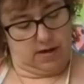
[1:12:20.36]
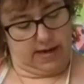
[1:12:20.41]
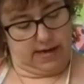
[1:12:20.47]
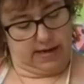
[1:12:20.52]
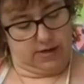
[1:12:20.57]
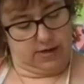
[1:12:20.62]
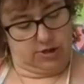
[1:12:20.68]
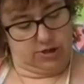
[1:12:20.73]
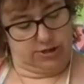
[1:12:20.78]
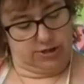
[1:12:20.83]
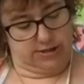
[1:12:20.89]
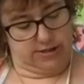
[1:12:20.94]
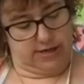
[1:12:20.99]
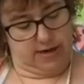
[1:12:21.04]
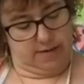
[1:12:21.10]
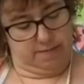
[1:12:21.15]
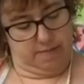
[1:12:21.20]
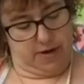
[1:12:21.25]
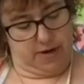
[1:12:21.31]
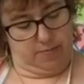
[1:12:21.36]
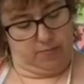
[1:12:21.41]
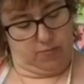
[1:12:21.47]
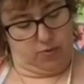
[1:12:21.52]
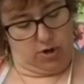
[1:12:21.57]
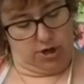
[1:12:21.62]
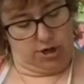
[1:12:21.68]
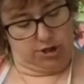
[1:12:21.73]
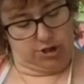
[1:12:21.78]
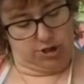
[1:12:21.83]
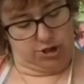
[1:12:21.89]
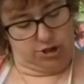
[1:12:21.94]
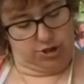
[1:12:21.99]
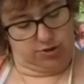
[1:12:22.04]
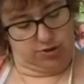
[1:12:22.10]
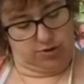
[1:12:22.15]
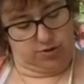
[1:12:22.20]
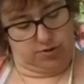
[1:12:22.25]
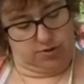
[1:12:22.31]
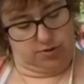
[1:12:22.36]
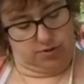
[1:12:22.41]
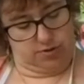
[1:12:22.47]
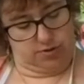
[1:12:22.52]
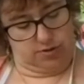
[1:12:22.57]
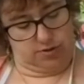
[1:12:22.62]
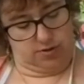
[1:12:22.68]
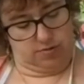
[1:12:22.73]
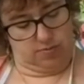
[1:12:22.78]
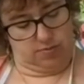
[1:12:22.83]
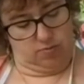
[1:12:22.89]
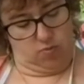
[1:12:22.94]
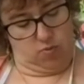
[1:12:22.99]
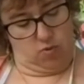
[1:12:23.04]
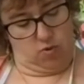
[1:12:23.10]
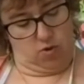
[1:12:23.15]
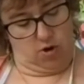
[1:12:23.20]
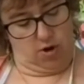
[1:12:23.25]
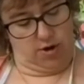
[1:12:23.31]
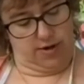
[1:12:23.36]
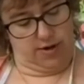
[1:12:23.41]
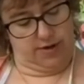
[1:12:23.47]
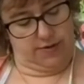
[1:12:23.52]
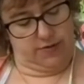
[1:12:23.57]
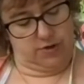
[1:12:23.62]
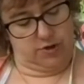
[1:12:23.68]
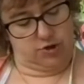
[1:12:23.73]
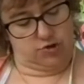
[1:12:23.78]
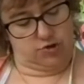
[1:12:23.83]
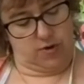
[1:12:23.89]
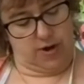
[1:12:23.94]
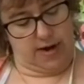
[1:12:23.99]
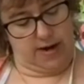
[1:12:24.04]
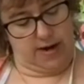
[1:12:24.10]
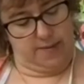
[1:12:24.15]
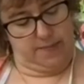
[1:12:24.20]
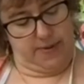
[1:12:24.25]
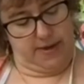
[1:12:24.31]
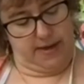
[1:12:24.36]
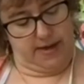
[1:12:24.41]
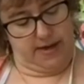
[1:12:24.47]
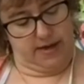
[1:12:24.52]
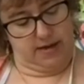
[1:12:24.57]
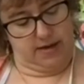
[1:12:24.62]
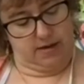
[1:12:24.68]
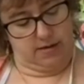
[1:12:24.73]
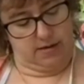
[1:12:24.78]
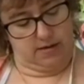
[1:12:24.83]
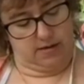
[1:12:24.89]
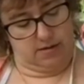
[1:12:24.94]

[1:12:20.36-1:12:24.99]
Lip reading: I can just take my brush more in the dry paint,